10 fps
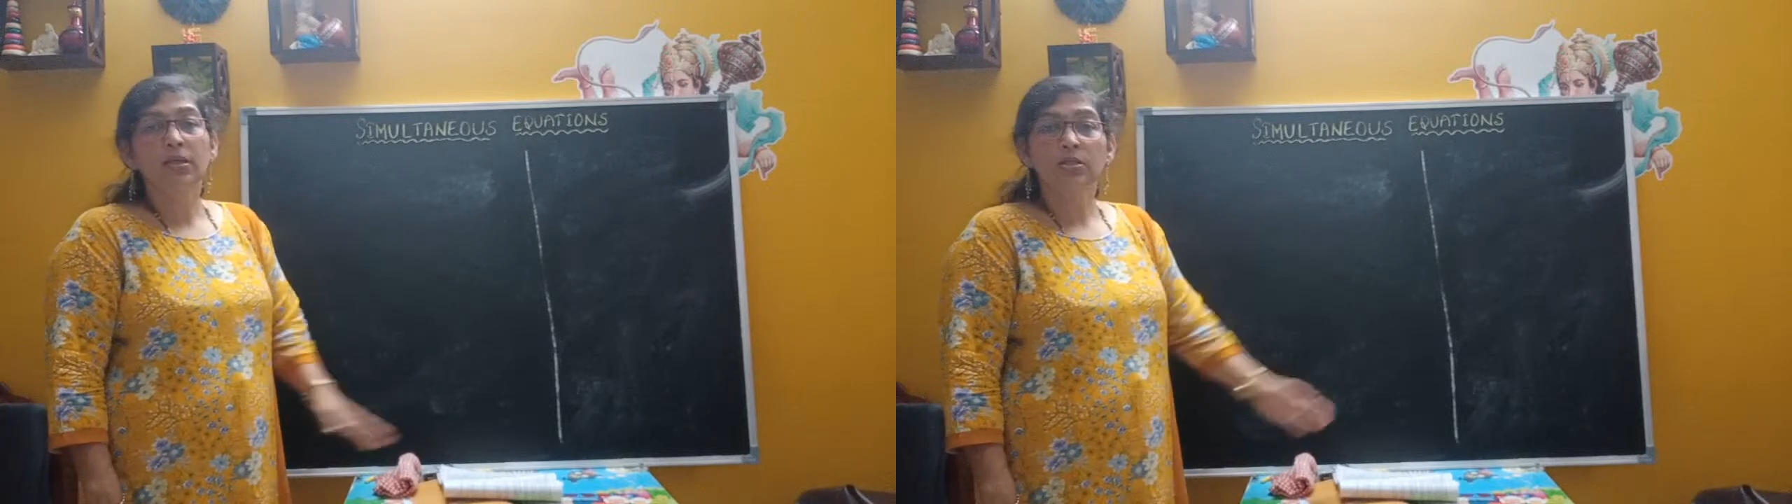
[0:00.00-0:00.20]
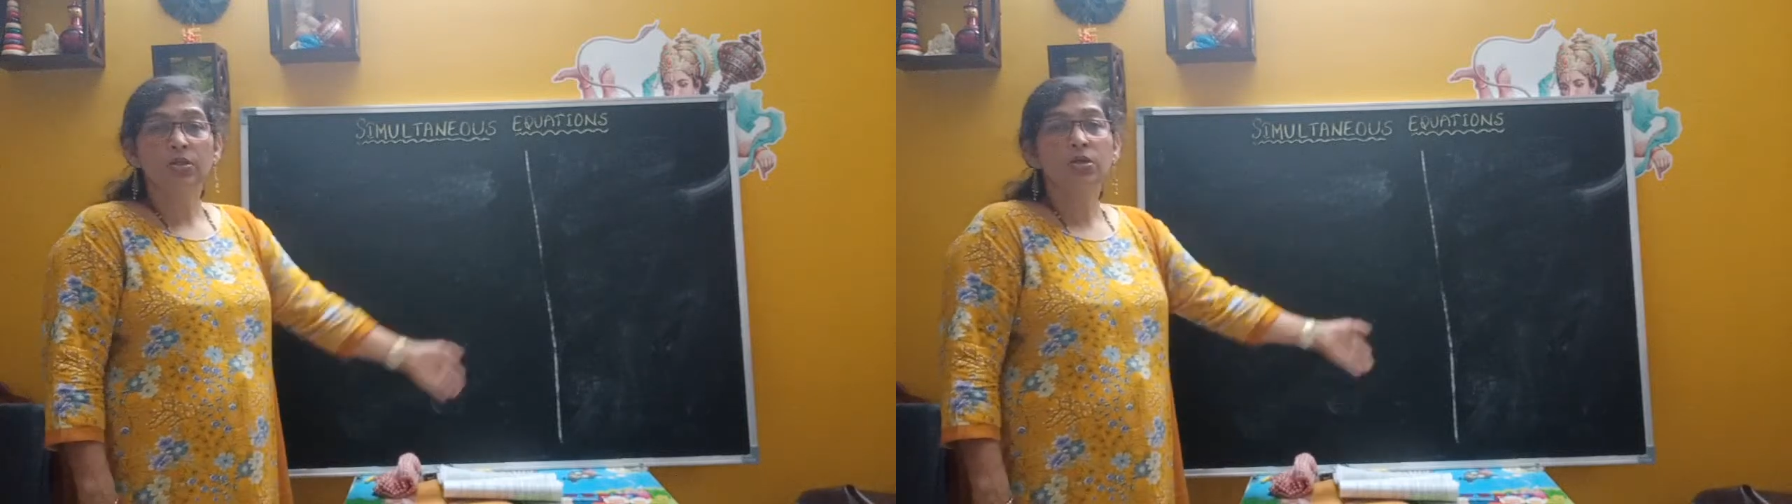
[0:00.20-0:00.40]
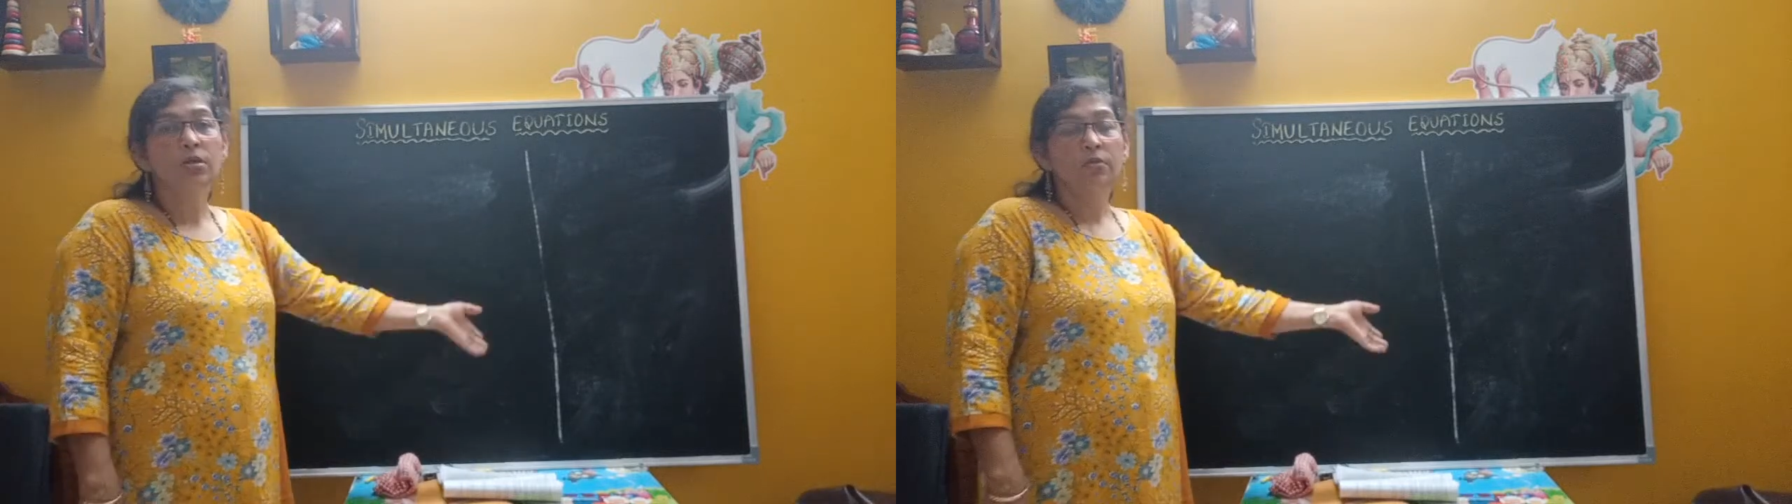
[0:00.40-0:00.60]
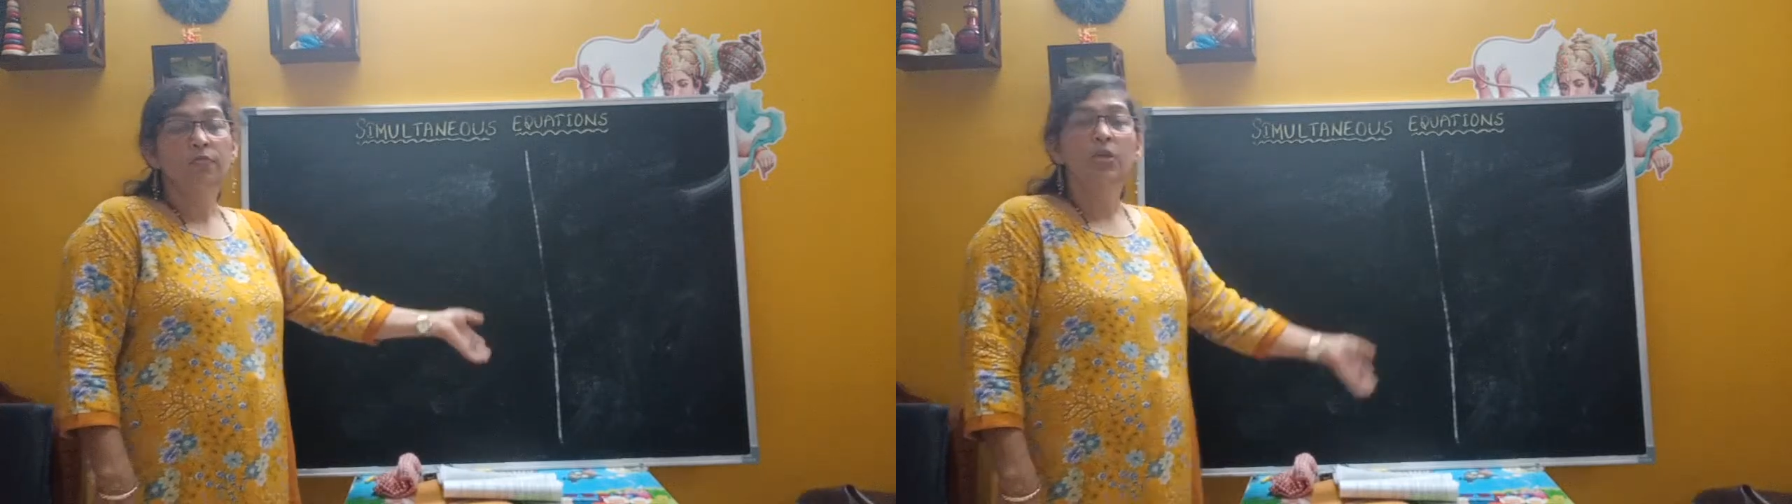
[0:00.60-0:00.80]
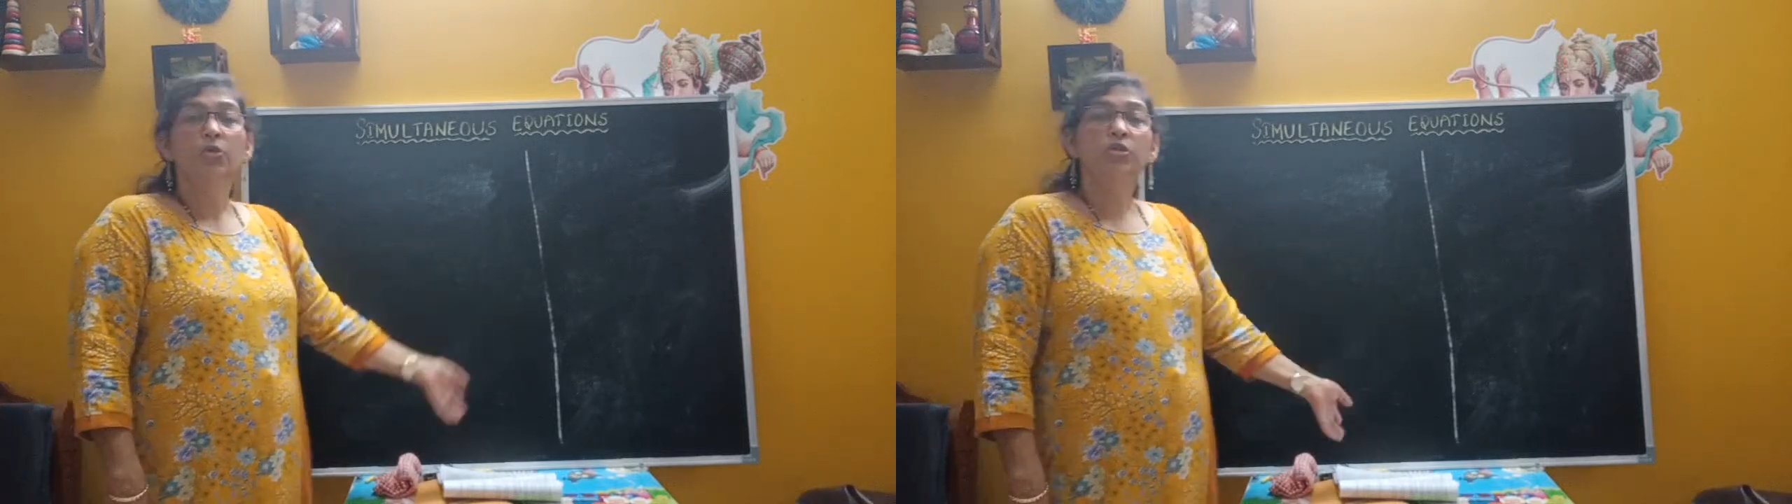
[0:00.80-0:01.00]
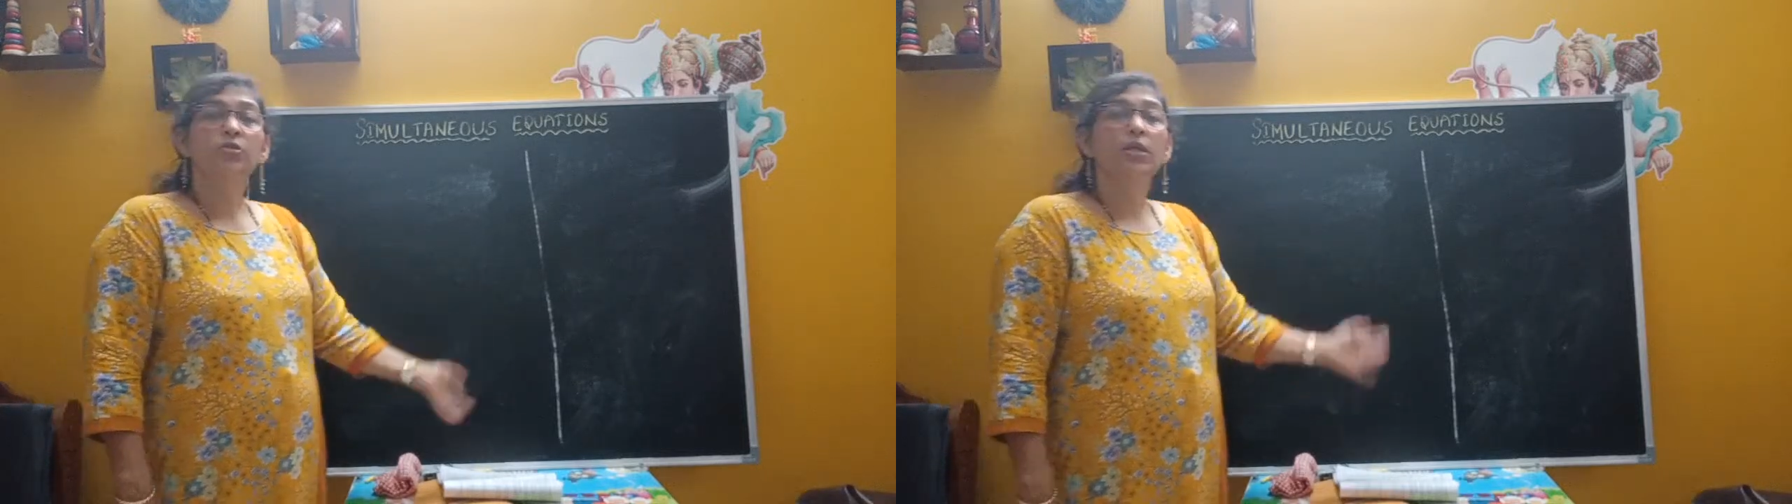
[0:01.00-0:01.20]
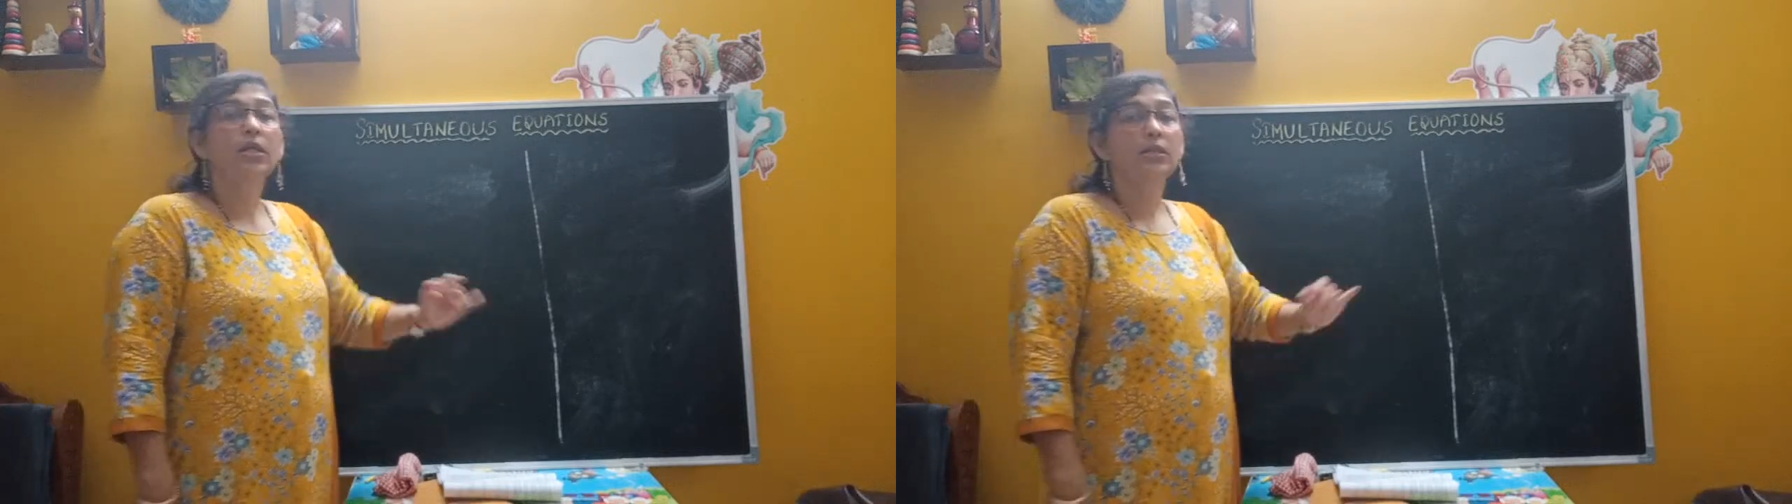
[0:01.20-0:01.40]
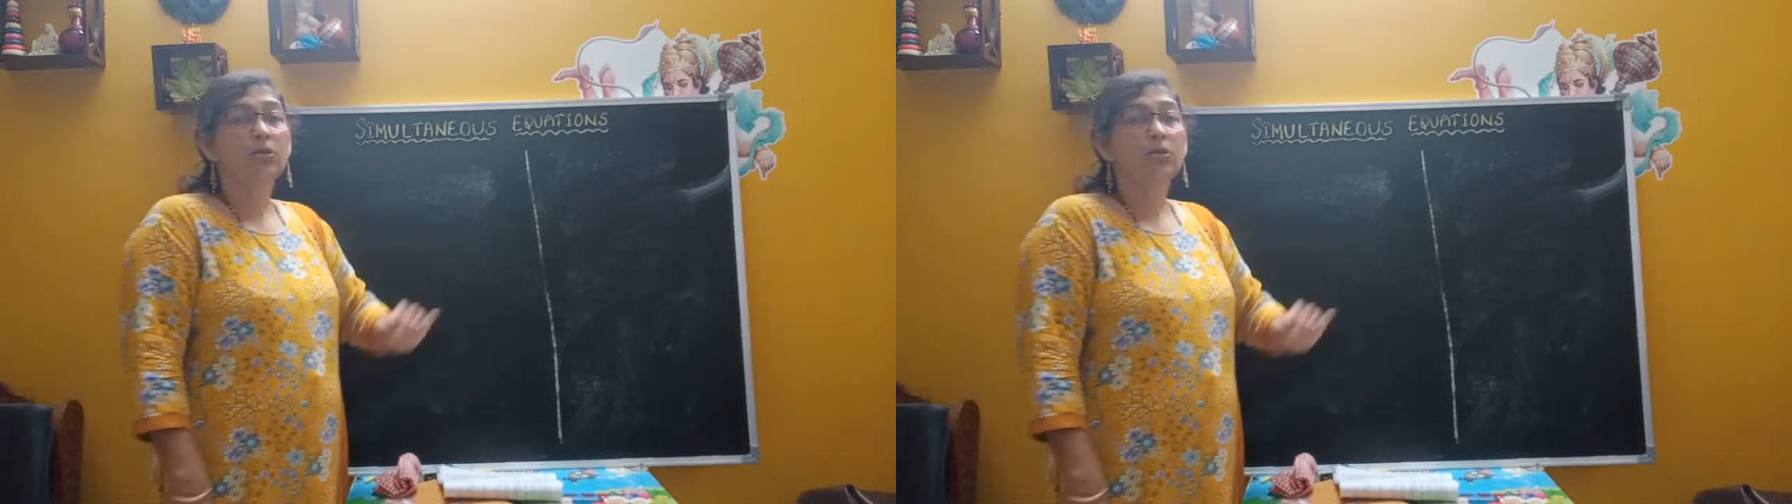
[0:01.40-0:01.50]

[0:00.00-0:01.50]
So we used to take